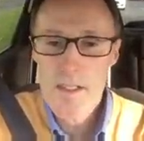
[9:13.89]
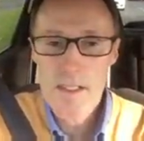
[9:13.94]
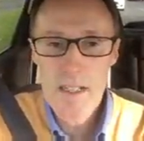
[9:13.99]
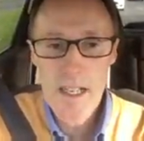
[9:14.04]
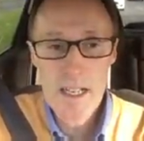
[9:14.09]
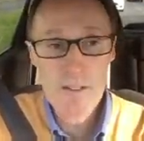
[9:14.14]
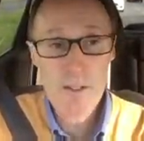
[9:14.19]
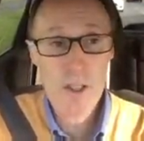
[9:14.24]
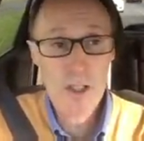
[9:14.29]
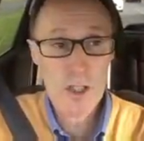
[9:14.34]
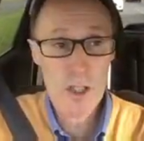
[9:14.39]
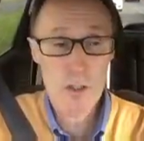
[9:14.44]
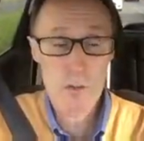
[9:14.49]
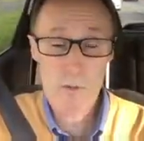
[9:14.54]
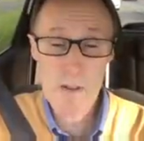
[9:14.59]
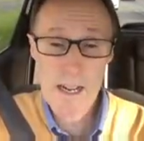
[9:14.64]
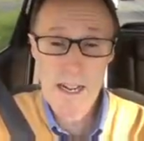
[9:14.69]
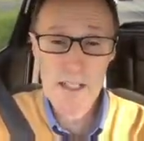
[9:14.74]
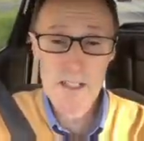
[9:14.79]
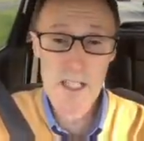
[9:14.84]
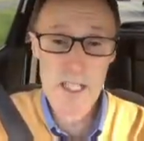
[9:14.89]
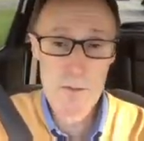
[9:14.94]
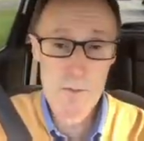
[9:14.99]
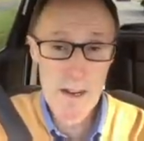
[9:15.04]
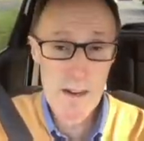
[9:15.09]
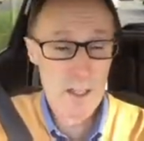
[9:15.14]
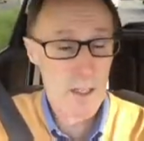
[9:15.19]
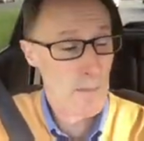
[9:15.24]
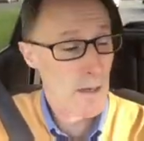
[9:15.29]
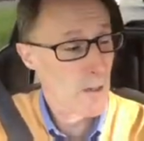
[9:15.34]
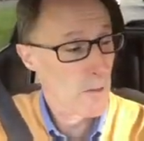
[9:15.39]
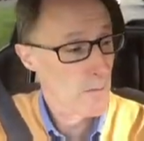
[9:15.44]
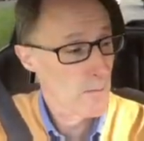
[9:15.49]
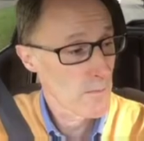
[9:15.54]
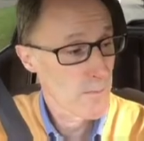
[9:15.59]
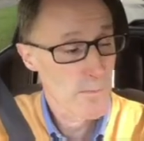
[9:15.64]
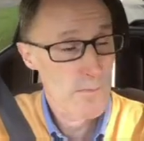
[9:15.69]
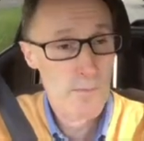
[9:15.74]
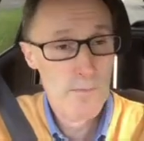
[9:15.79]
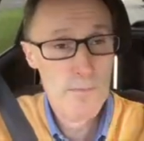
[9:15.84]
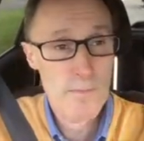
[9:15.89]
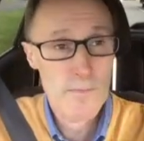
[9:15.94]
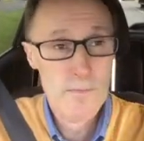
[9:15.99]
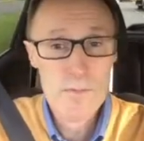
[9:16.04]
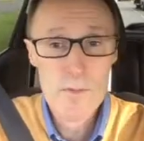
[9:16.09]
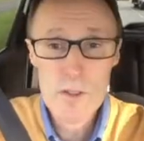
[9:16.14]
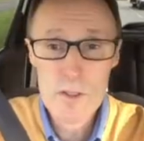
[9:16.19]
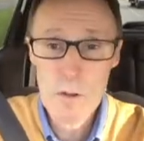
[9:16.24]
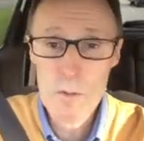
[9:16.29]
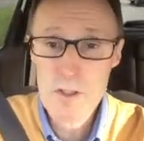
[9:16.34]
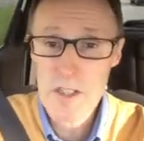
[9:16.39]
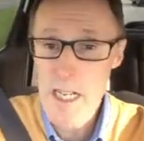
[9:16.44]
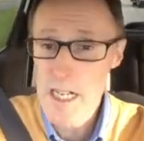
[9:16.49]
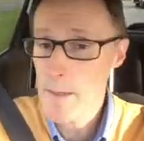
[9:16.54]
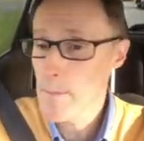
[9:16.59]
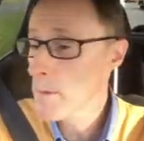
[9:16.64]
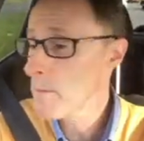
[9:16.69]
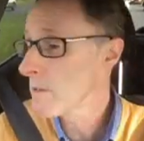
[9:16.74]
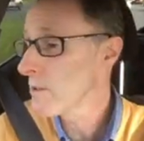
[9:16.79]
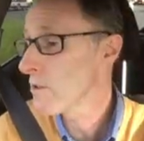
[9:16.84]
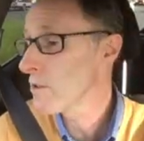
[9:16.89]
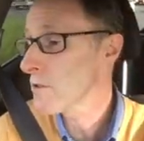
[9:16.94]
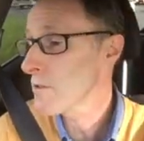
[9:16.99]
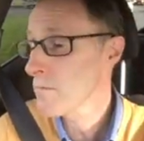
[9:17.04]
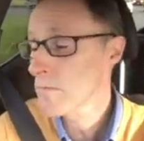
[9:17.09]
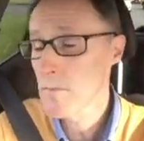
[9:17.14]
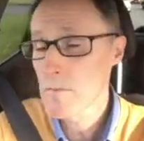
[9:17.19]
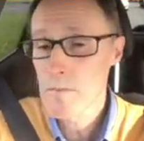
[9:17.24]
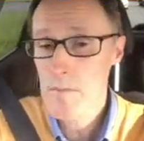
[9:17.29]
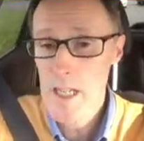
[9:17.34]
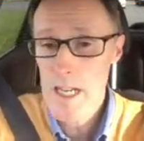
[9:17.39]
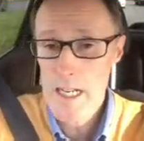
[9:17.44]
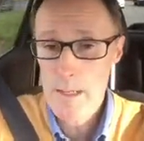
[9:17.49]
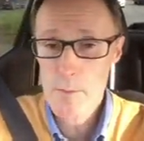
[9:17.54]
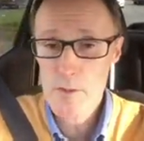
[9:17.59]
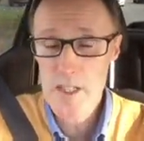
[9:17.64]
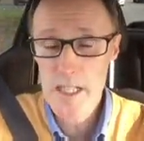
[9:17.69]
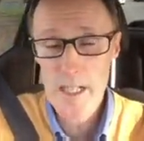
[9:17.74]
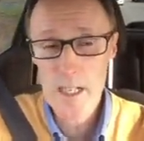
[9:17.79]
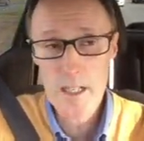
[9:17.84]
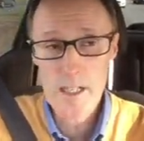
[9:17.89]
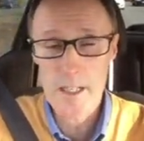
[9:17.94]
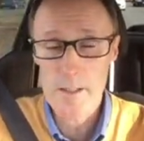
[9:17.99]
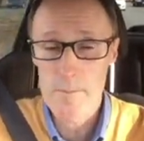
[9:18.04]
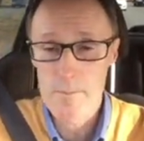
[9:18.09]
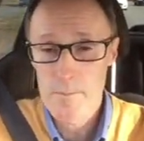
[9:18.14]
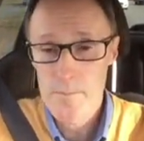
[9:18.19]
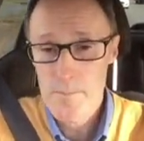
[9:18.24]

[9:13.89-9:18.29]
And I'm going to go right at the roundabout. So I'm checking the mirrors, and I'm signalling.